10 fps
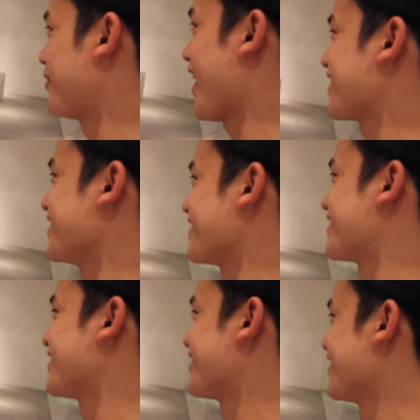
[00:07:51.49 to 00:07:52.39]

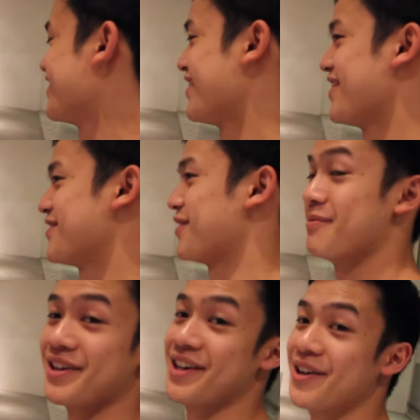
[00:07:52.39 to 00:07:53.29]
practice. So
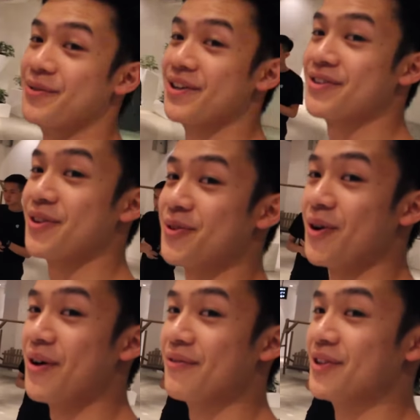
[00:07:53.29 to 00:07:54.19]
I'm here with the
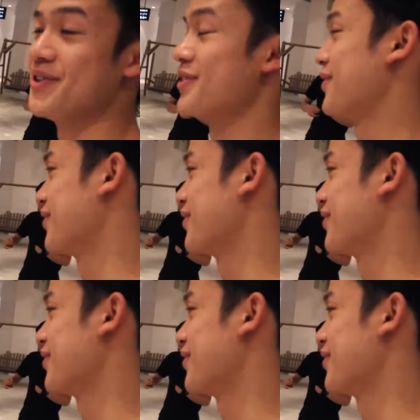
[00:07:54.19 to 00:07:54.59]
Throw Revolution